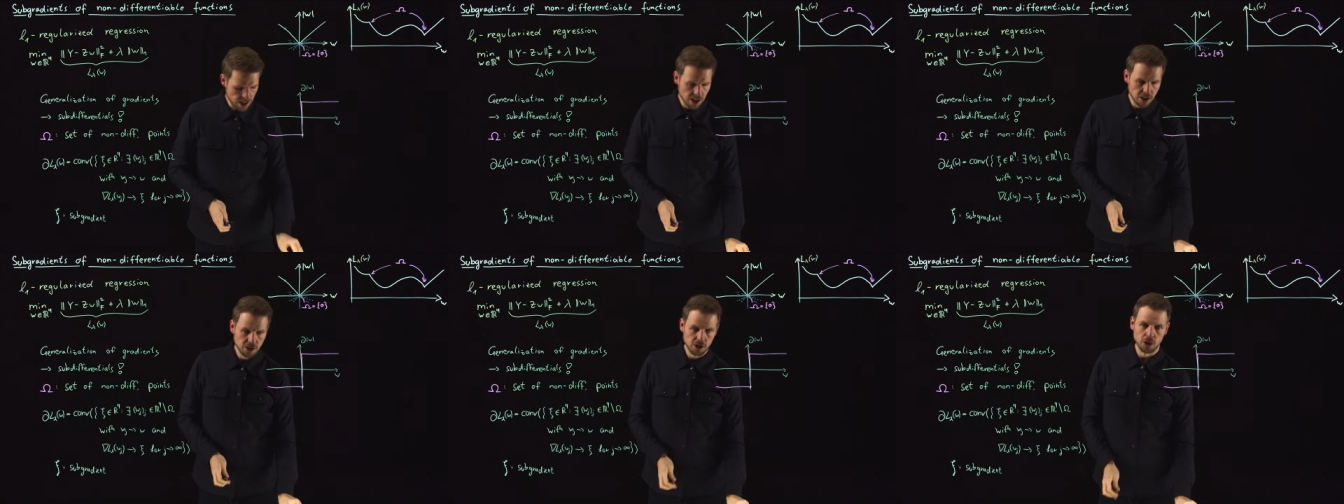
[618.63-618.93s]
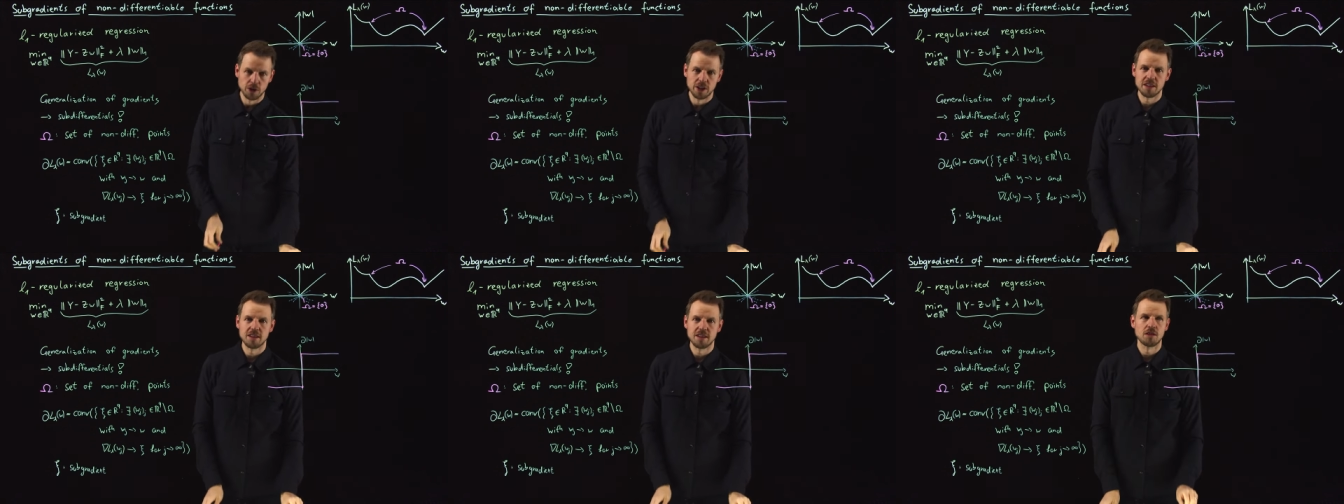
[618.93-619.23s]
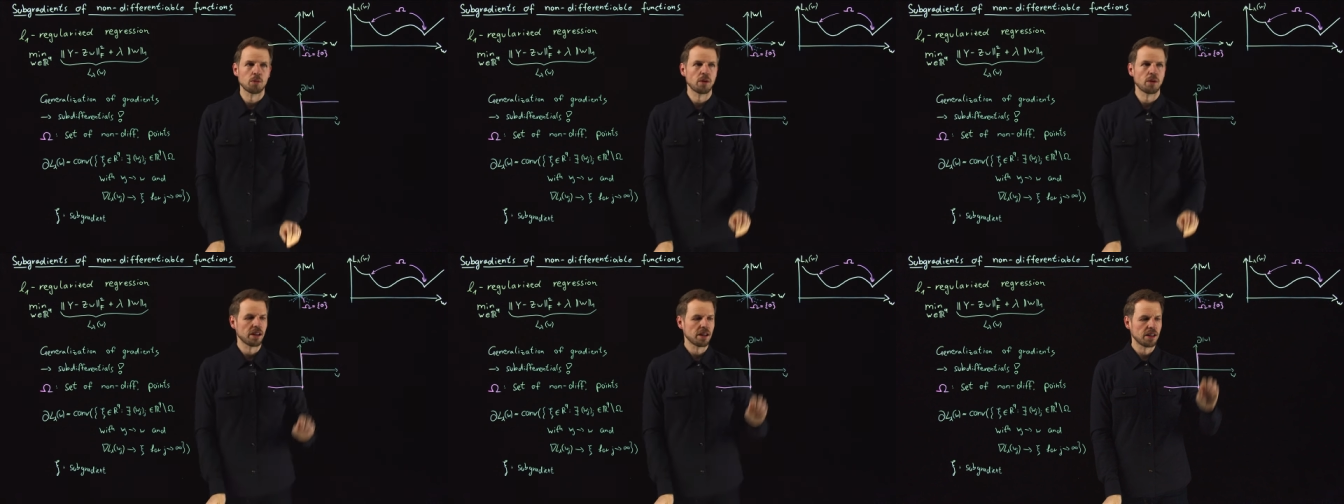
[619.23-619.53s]
So this is
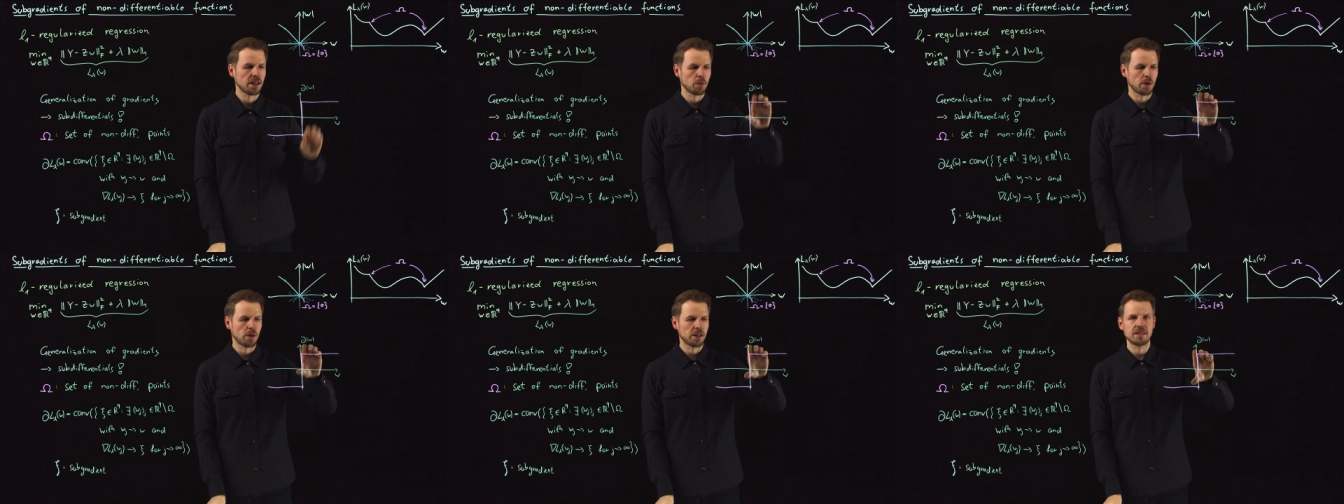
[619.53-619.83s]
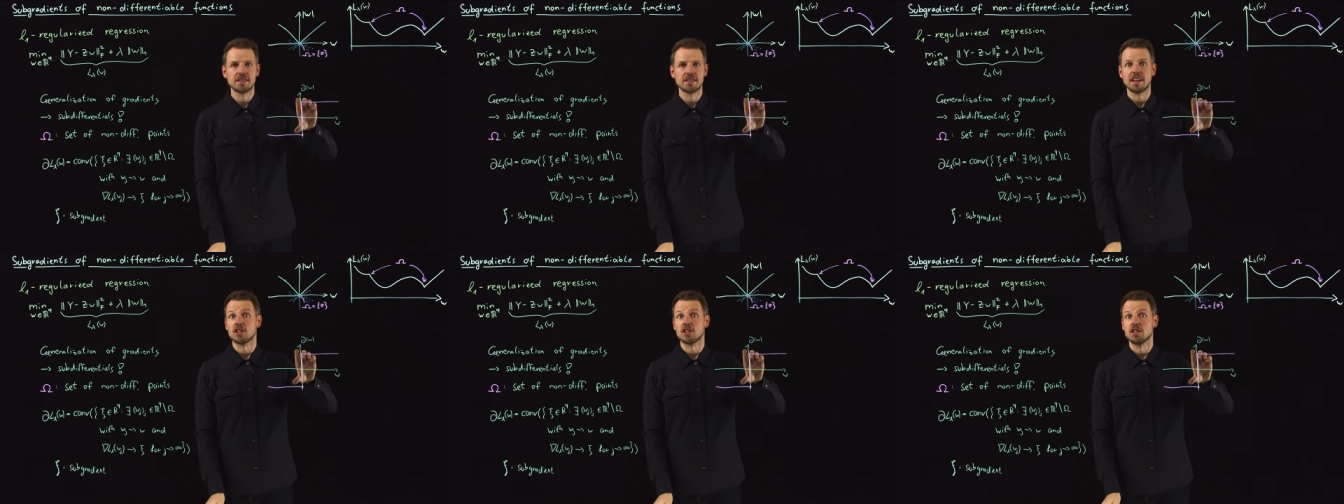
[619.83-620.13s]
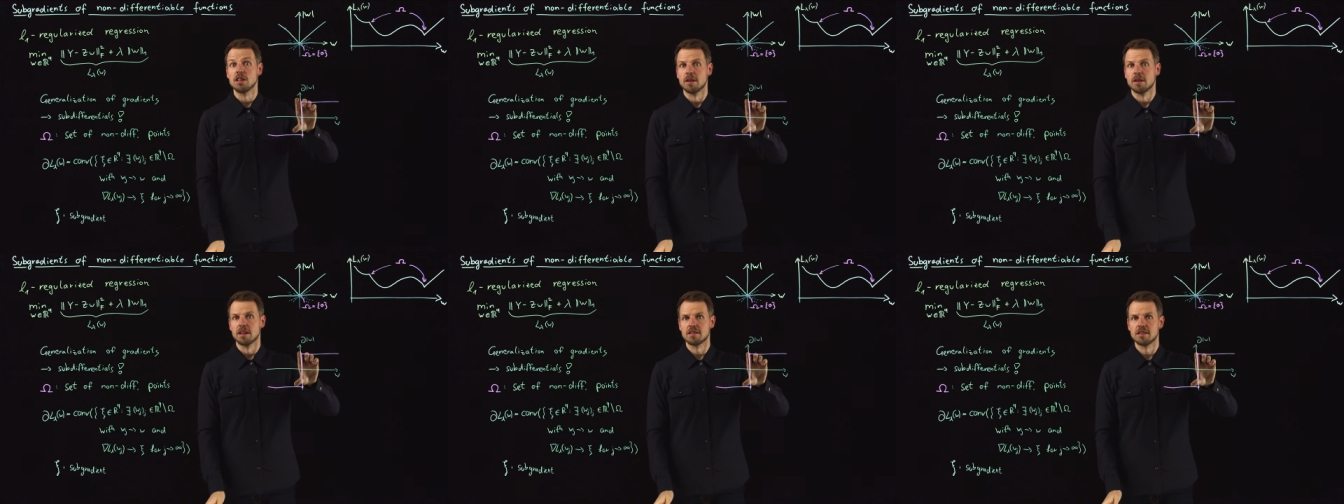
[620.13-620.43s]
why this actually
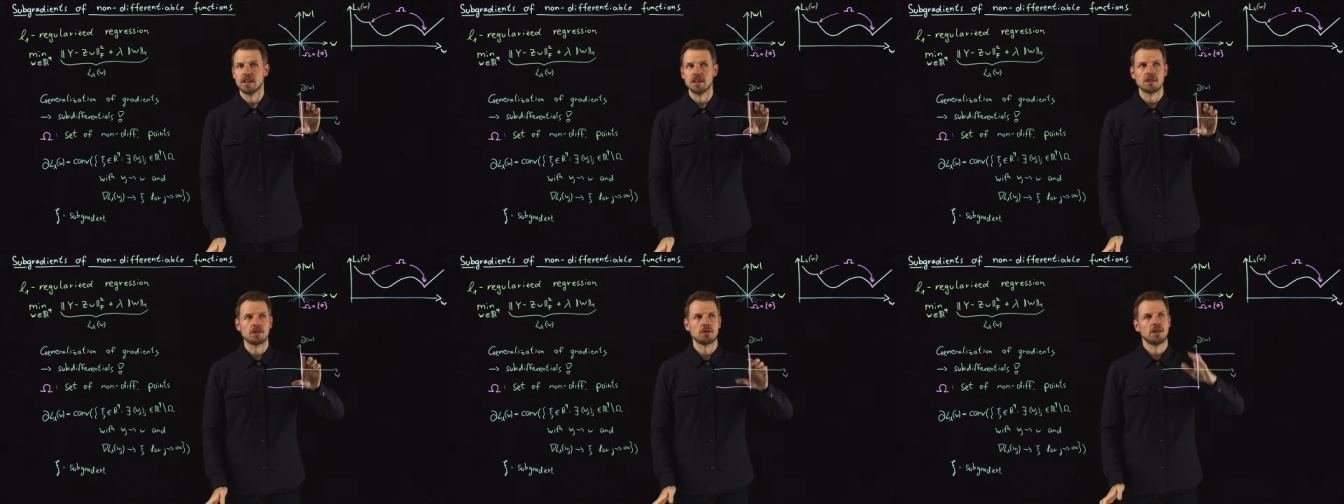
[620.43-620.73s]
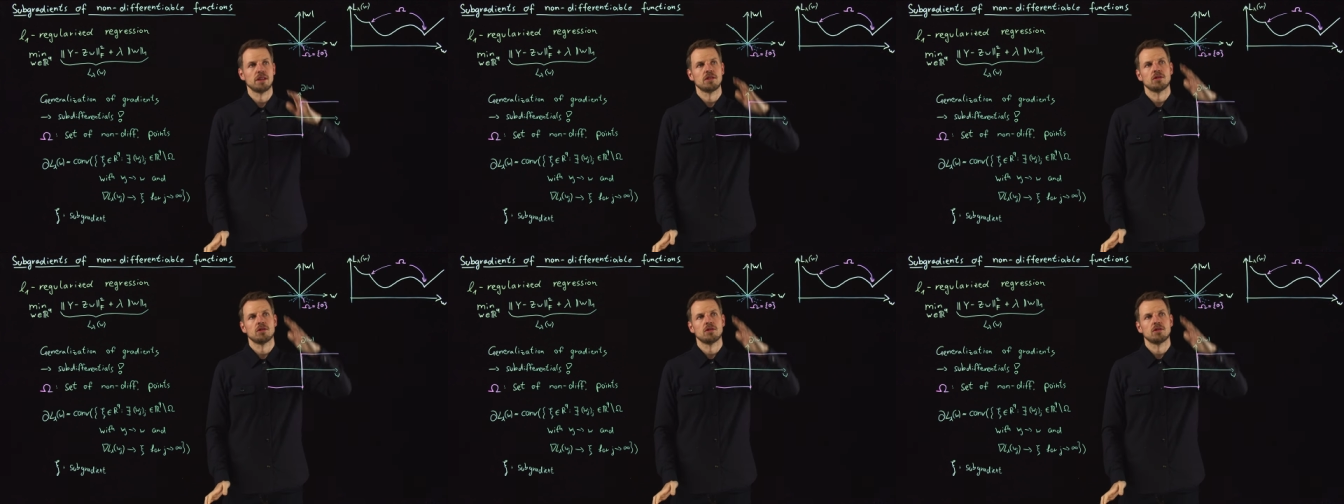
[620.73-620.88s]
makes sense, right?